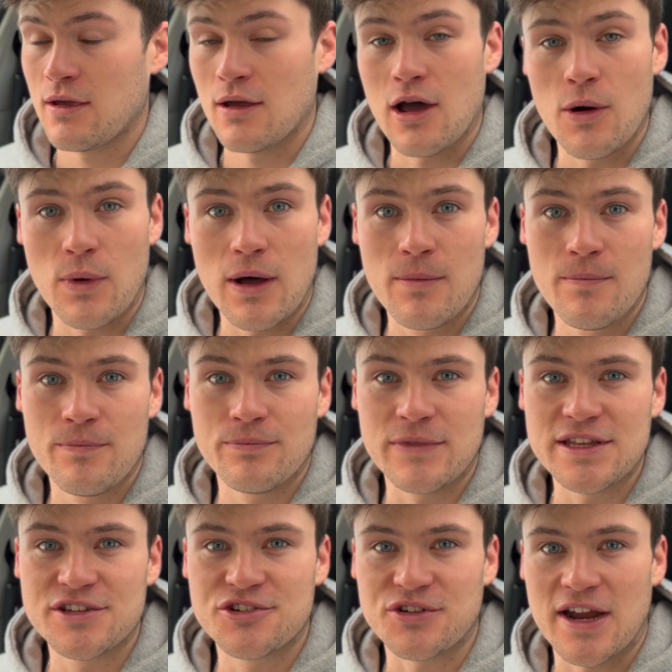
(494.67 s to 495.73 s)
oh well,
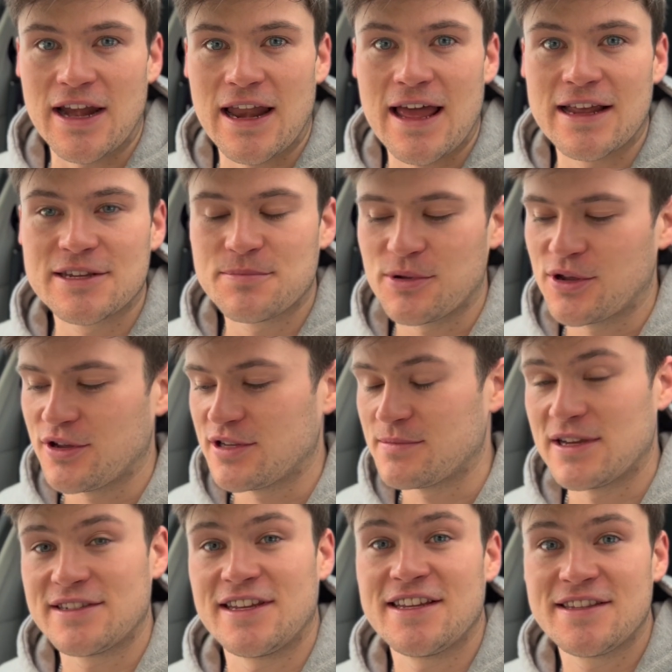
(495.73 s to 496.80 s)
need to train legs because my
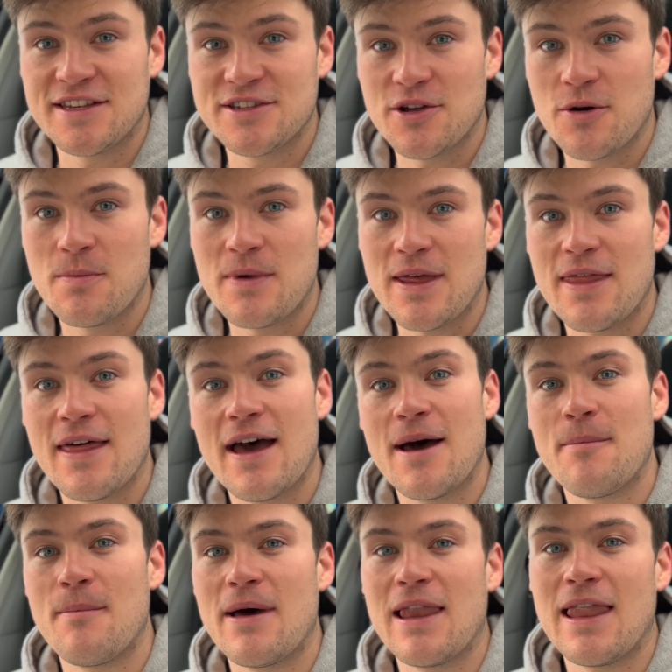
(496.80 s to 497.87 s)
sister told me that
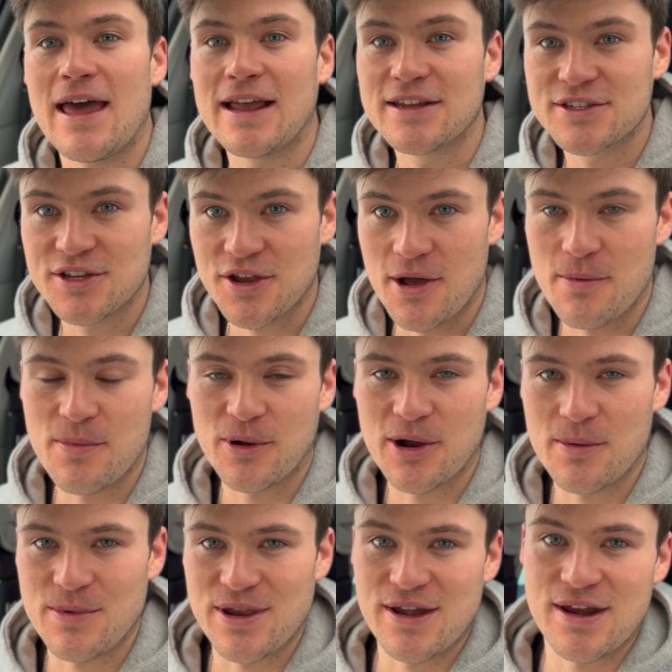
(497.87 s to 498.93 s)
my legs are
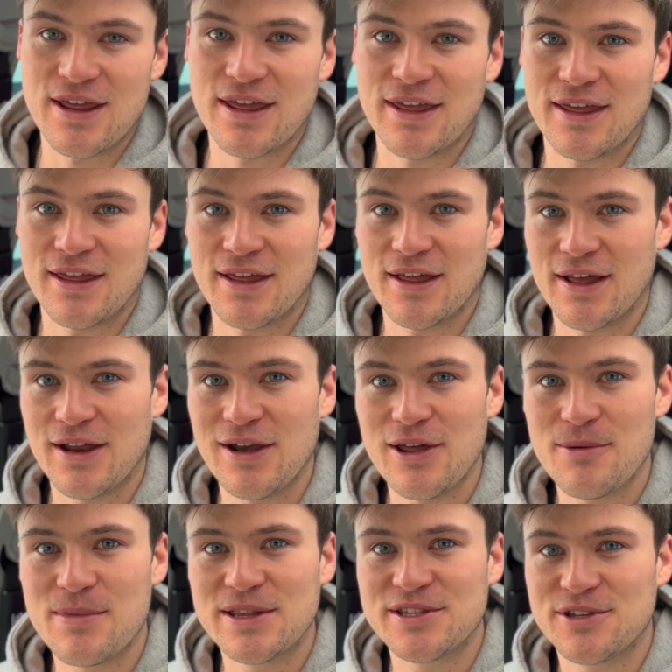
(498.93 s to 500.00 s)
becoming a little
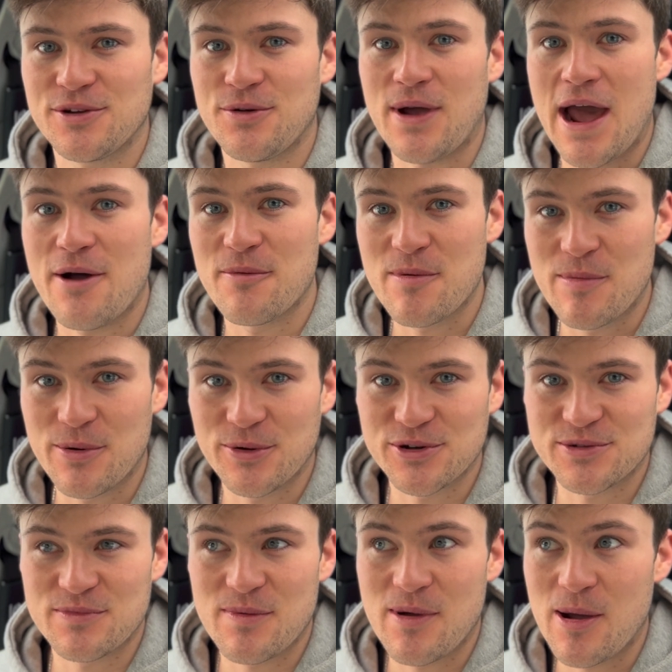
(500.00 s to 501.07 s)
bit too out of
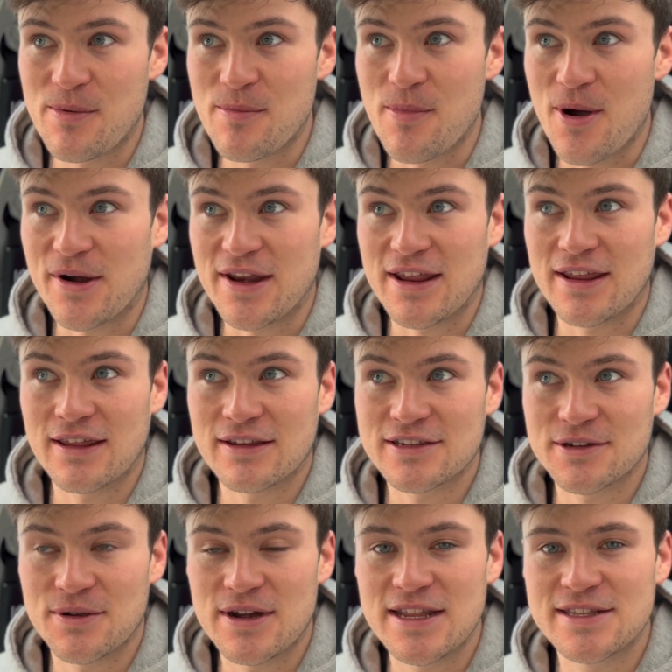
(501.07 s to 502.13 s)
proportion with my upper body.
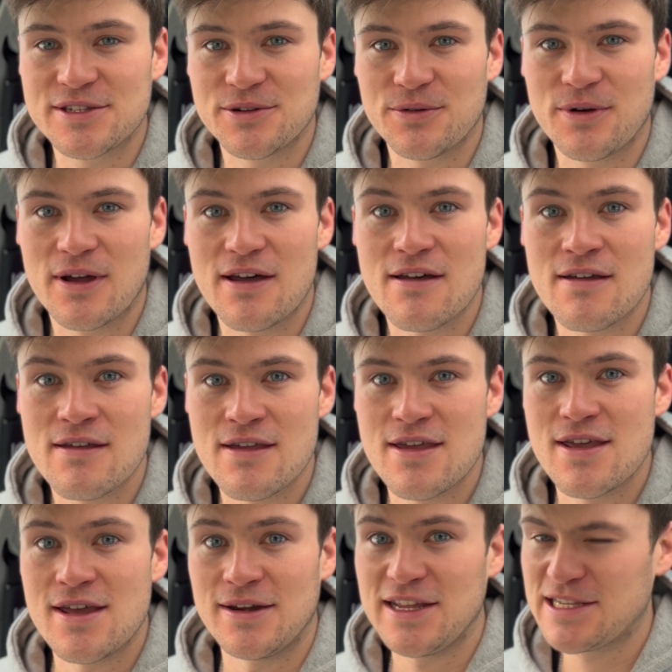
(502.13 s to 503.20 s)
So I need to uh,
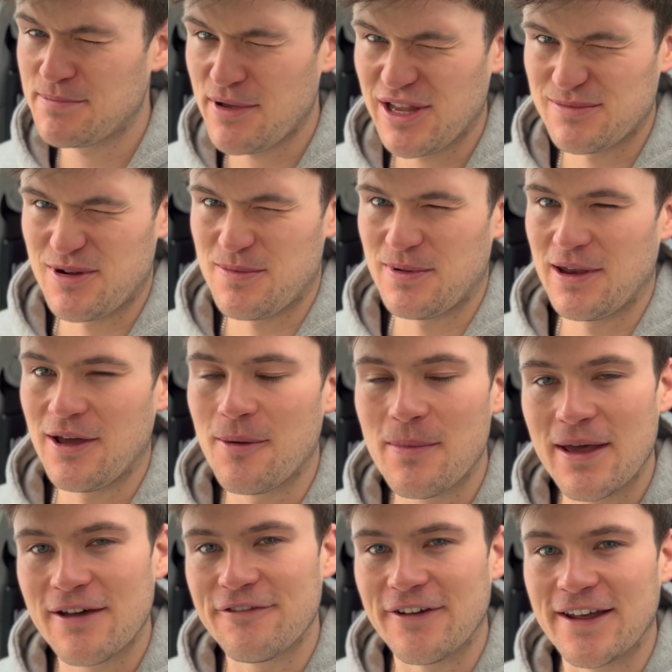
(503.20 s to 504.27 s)
need to build them up a little
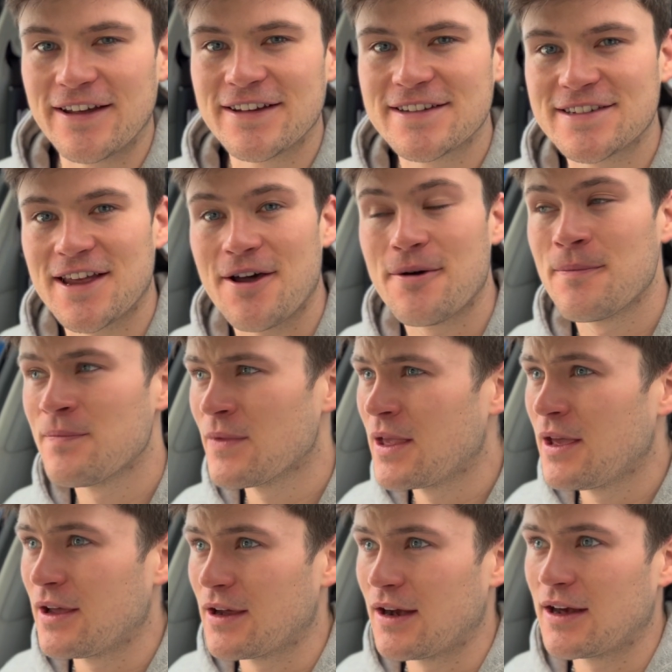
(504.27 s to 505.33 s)
bit, I think. So I'm
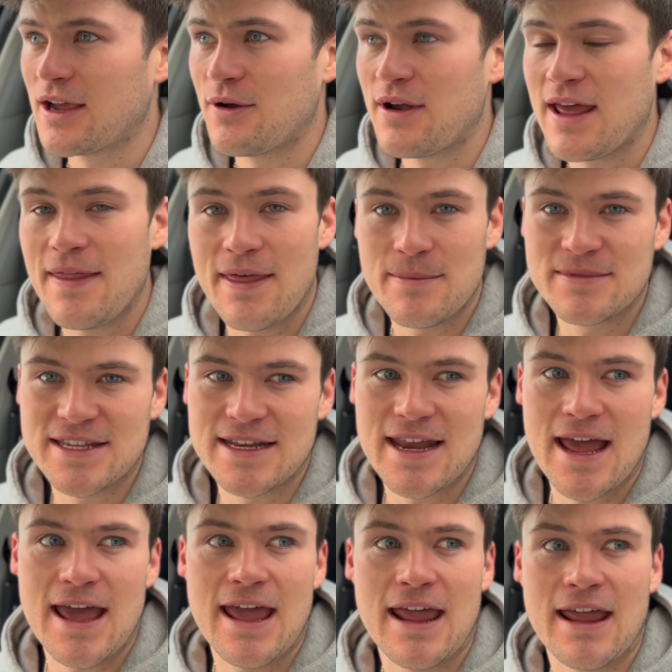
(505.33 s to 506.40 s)
gonna go and hit them
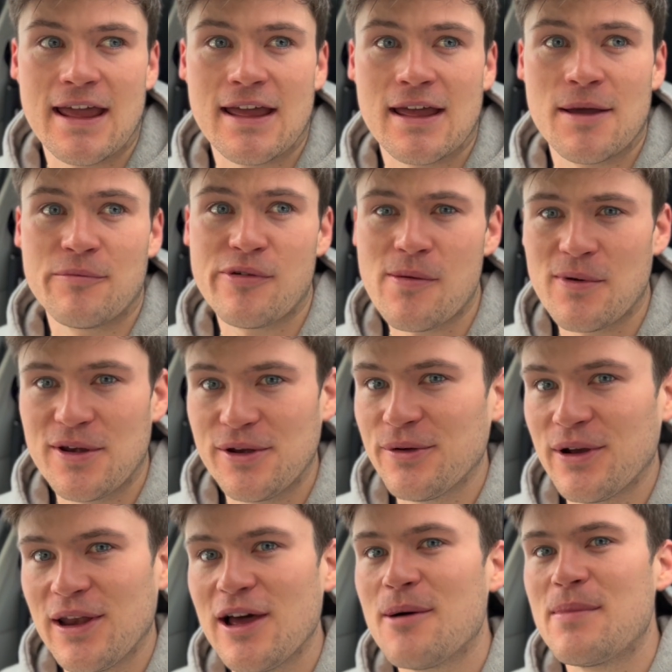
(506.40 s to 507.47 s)
today. Probably do a
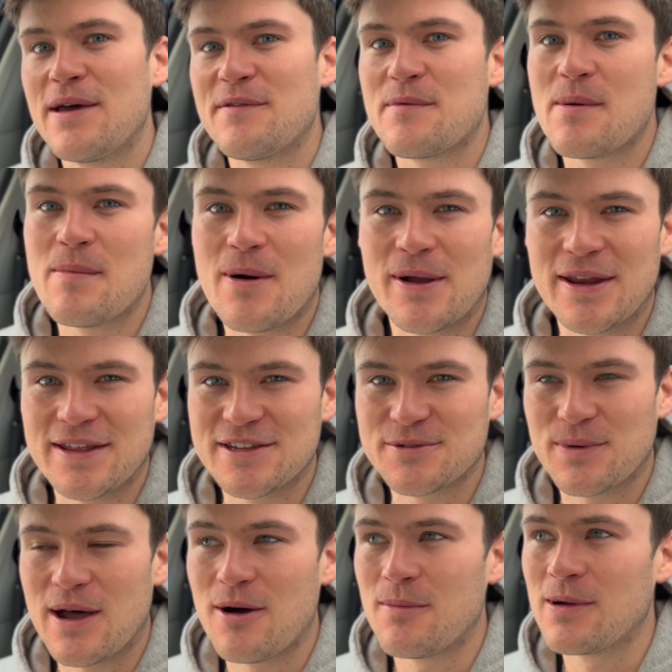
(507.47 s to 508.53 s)
little bit of upper body as
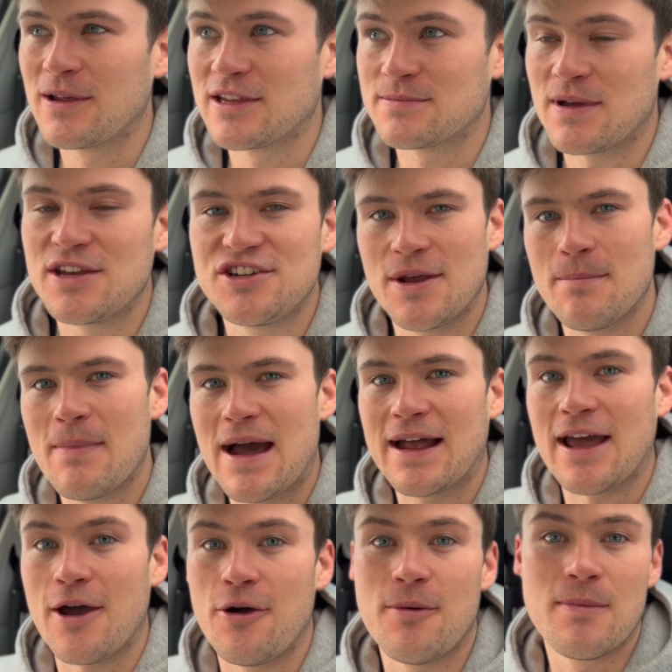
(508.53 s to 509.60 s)
well because my gym back
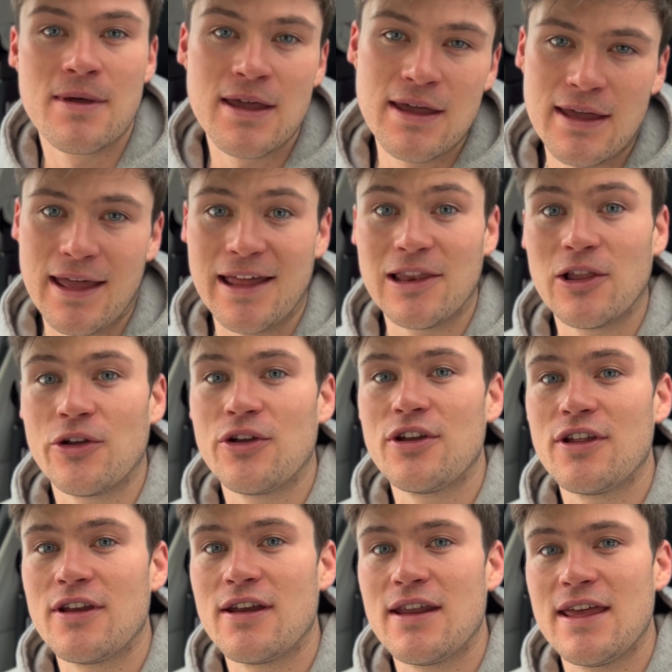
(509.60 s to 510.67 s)
home in
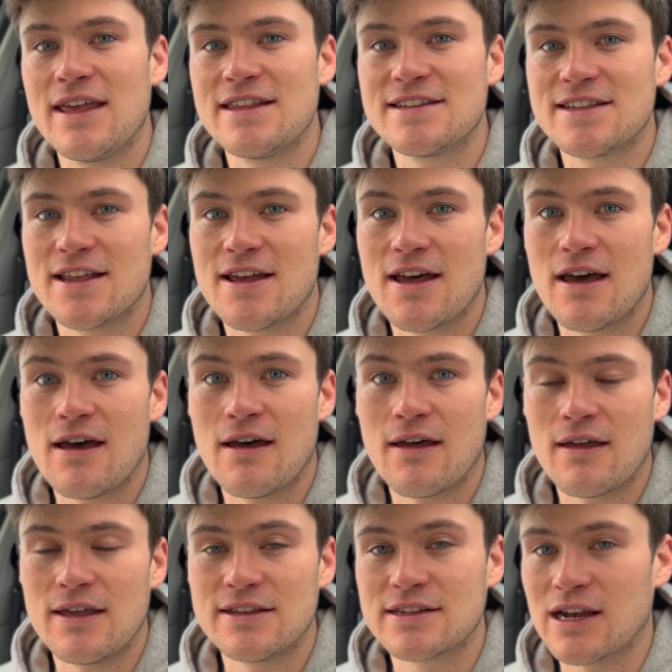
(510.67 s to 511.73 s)
London is uh,
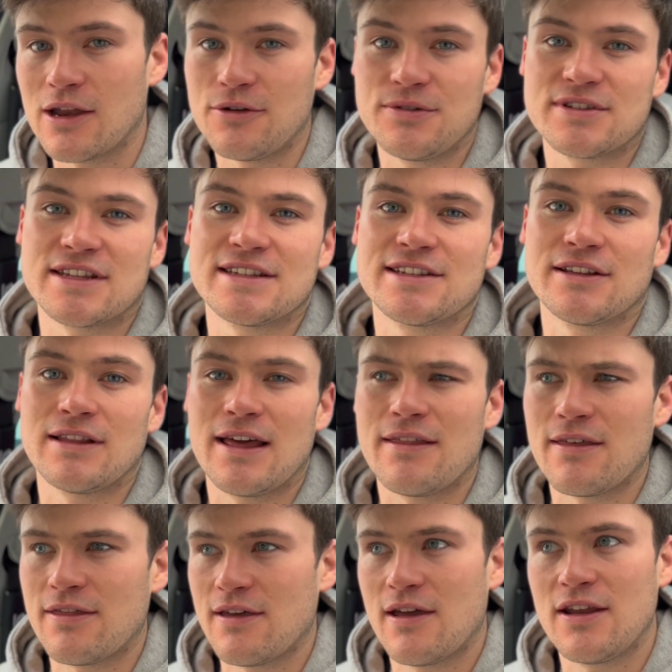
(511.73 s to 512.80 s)
is closed until like the
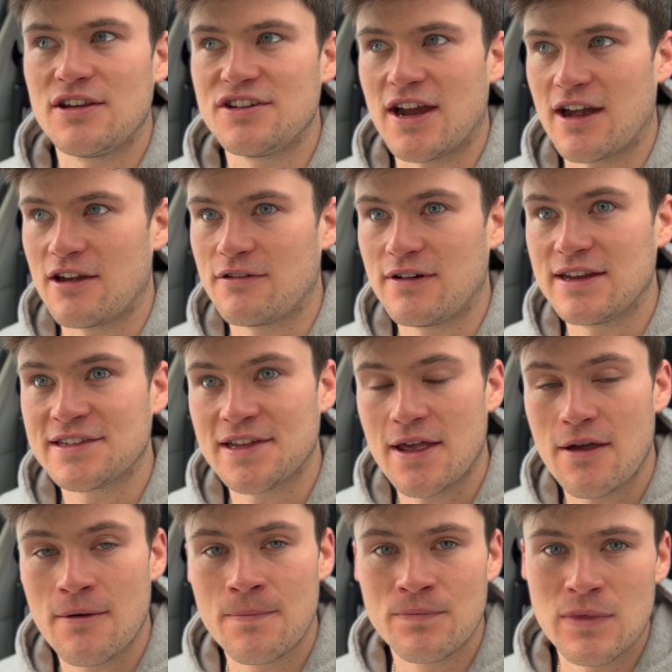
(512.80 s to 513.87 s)
3rd of January.
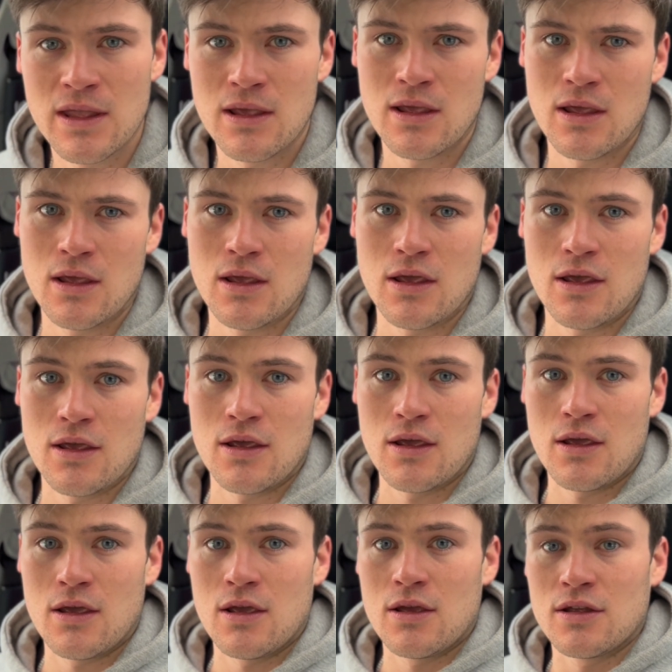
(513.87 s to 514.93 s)
So
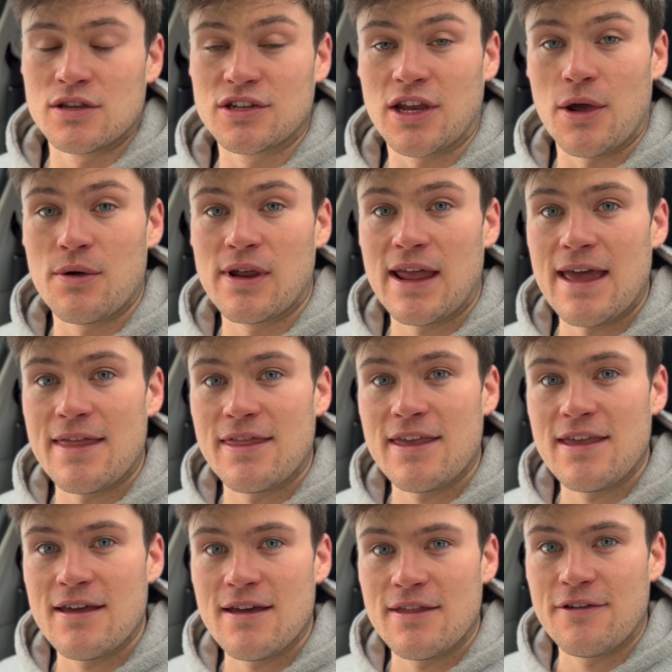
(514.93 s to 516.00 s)
let's go and get
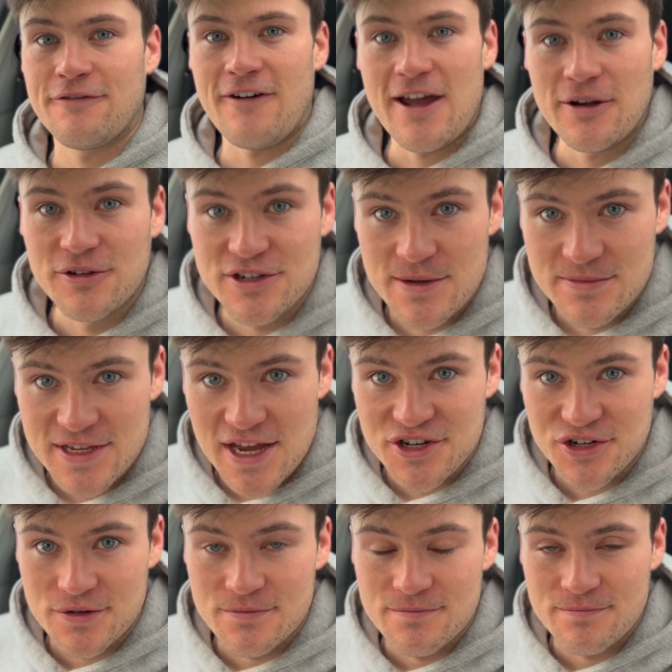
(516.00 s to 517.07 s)
the uh, the final gym
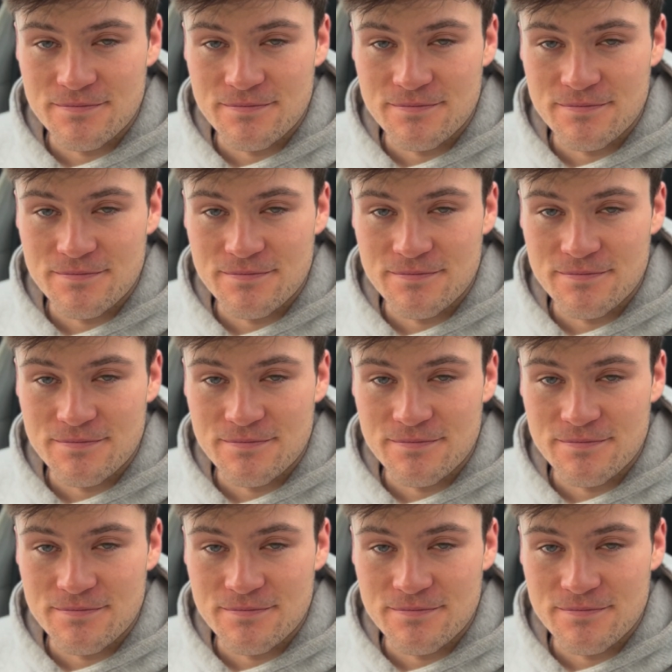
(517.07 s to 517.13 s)
session.